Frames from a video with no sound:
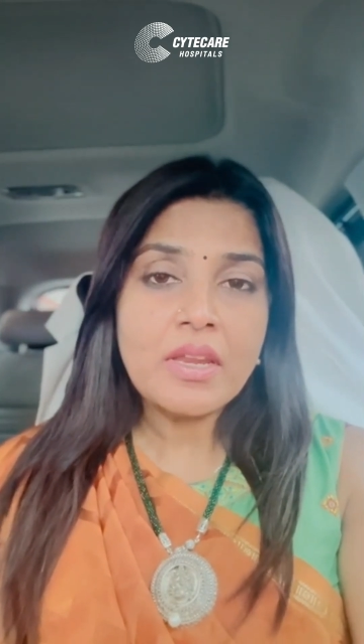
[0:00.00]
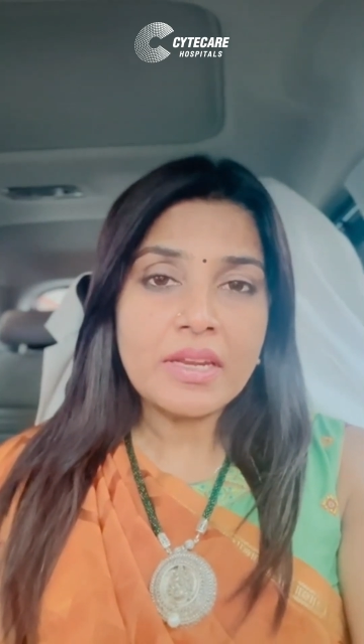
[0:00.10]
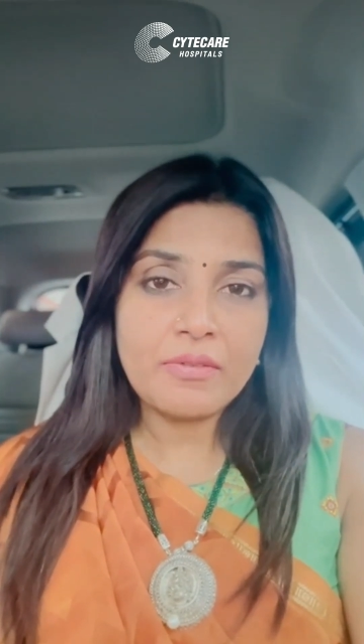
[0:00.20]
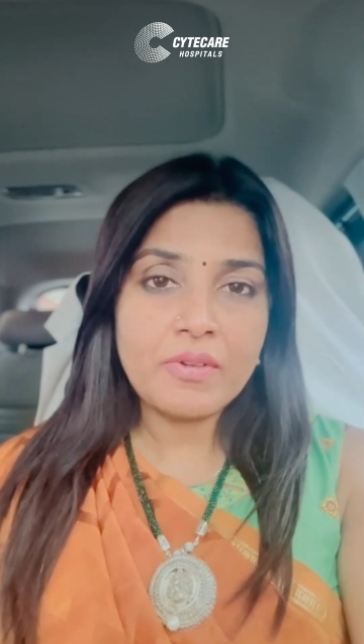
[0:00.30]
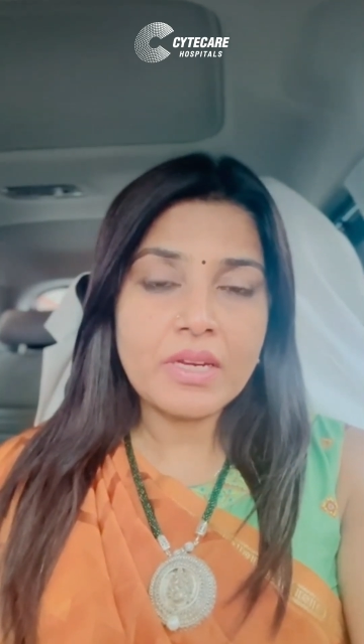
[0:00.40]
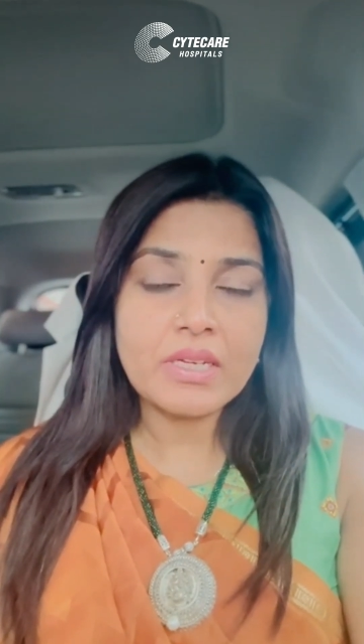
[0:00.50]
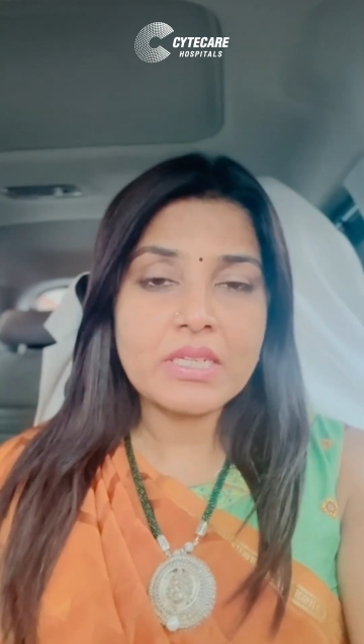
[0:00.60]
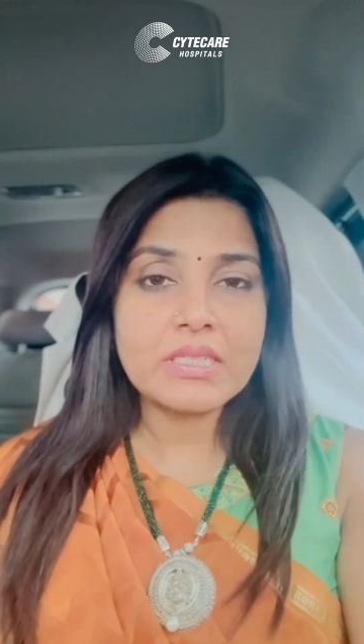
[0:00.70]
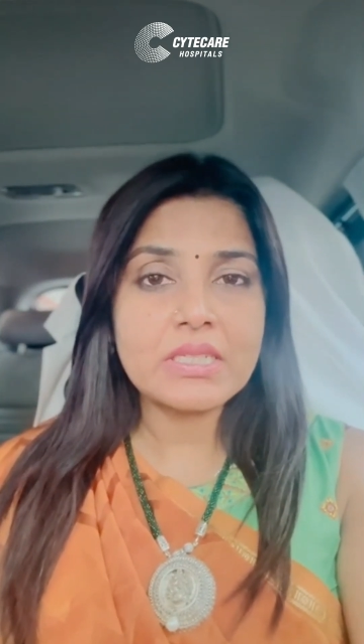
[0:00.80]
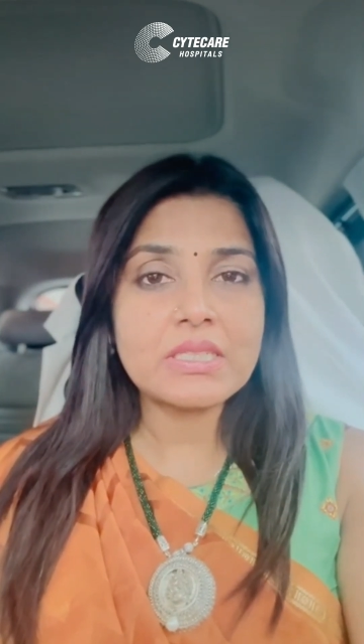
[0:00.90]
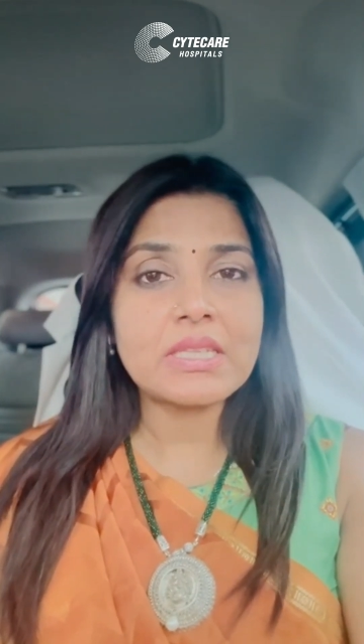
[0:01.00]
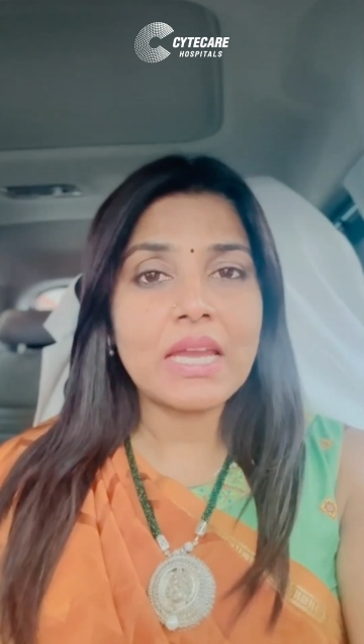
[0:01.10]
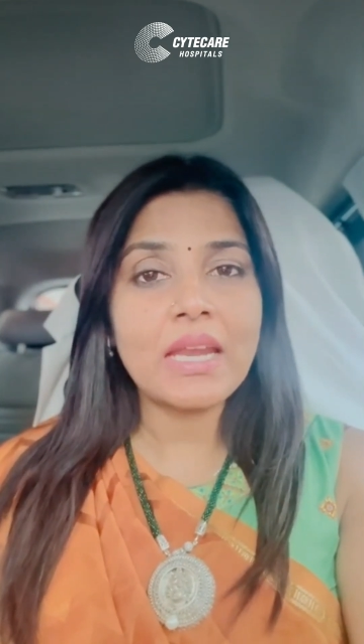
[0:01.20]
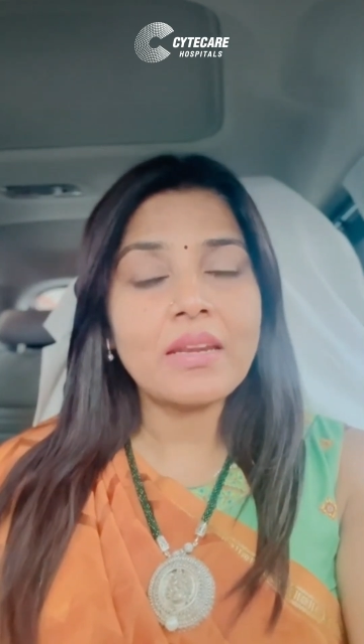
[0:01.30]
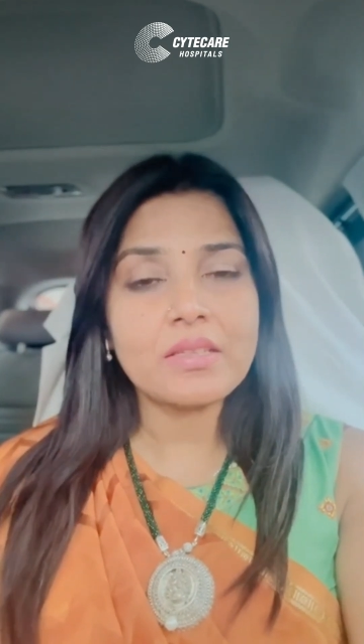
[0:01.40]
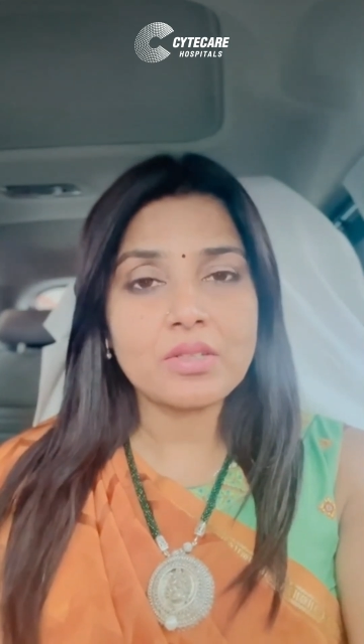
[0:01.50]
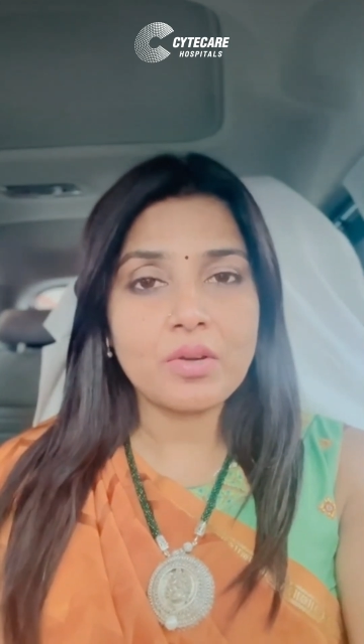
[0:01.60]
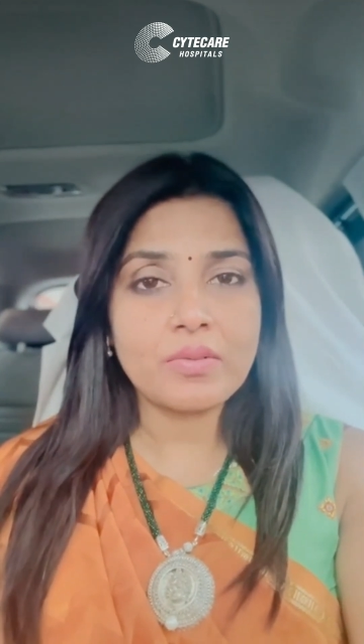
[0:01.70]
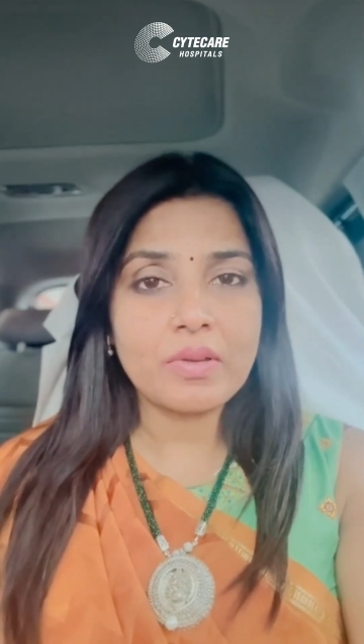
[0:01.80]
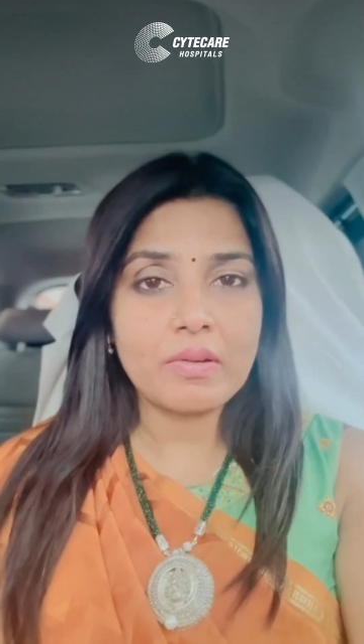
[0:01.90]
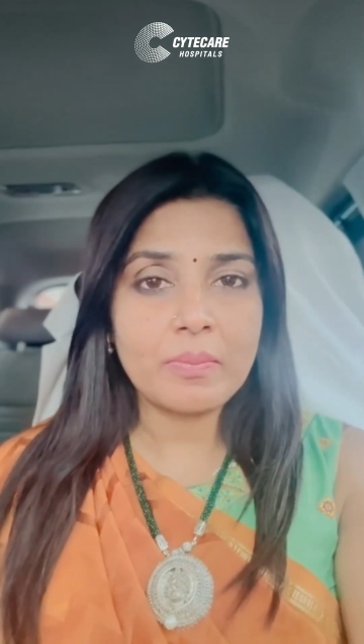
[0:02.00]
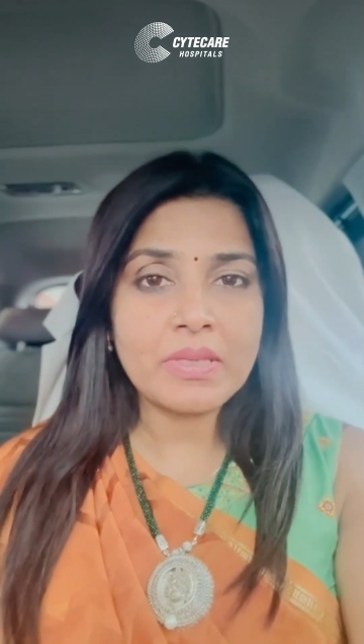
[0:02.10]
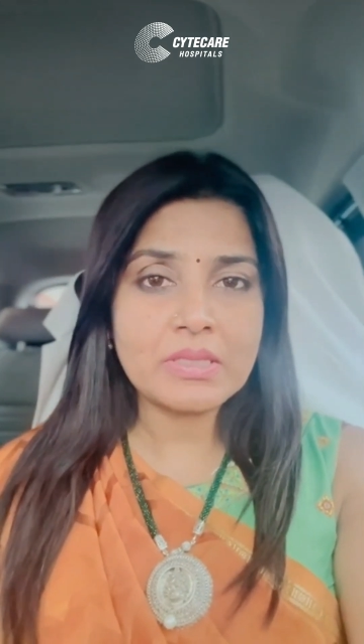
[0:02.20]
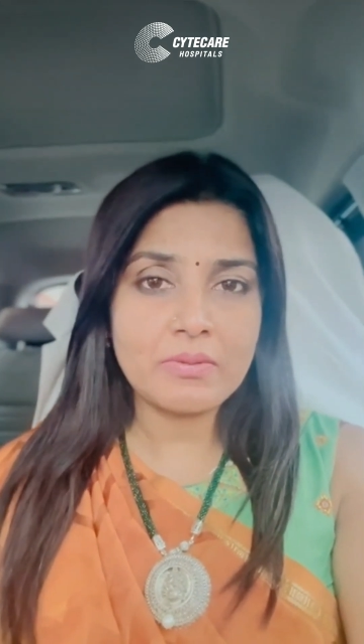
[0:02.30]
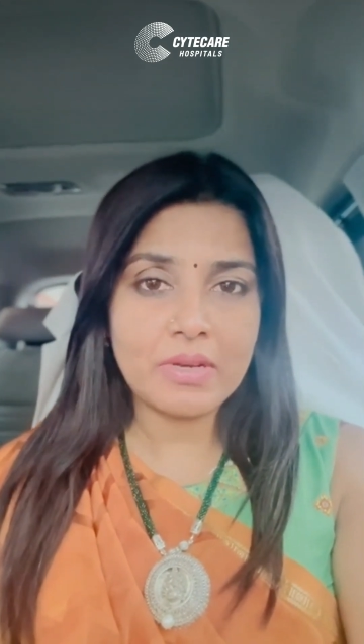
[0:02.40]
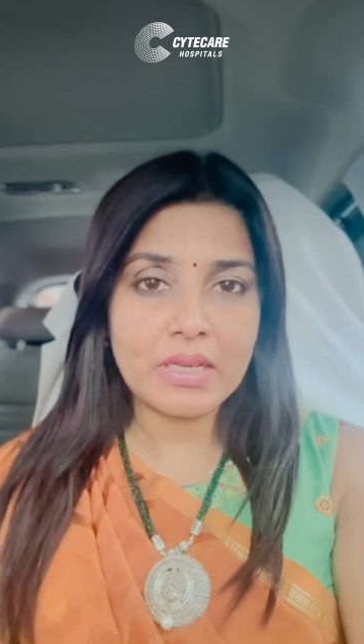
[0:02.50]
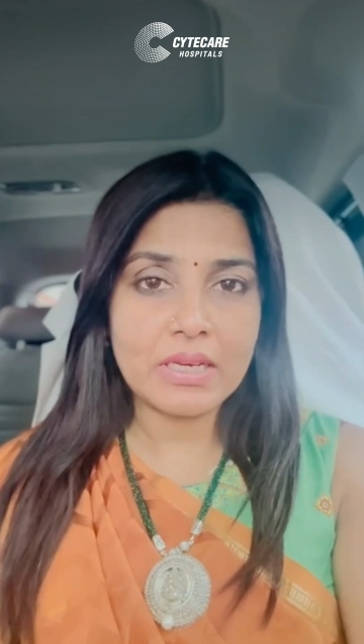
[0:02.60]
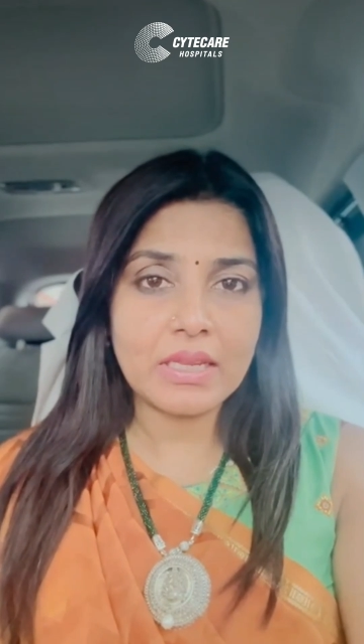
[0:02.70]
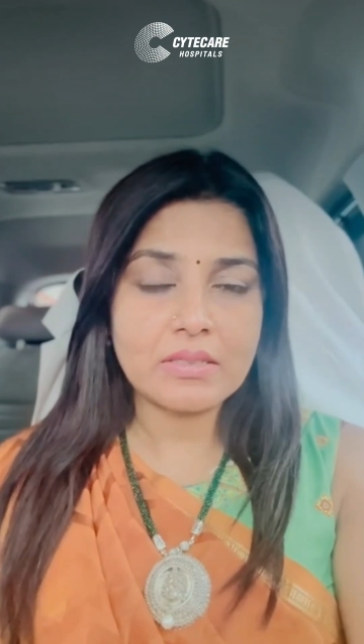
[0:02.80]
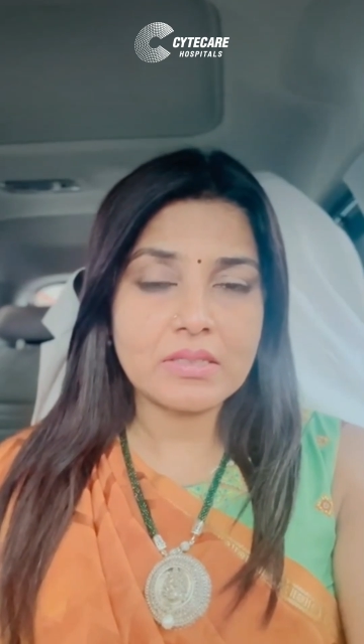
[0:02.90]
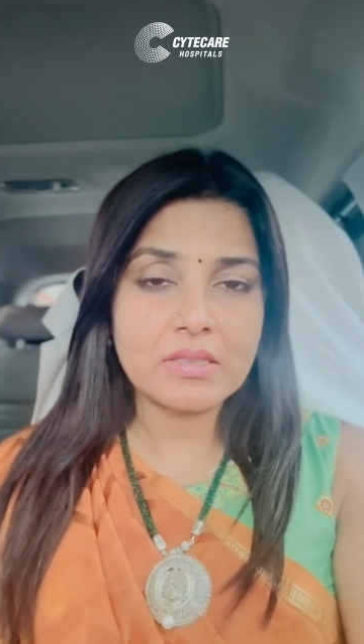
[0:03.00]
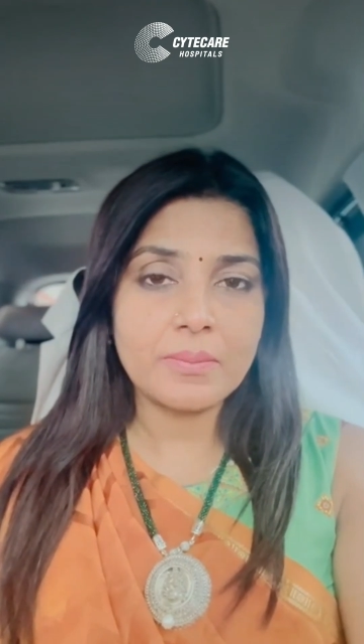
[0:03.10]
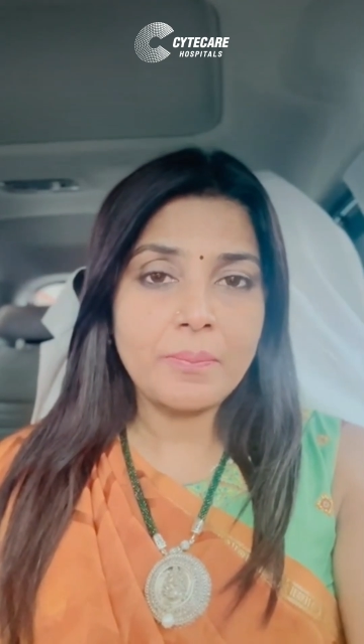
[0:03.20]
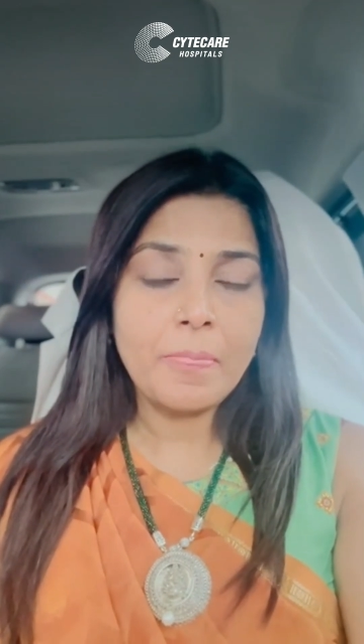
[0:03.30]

definitely she is at risk of developing cervical cancer.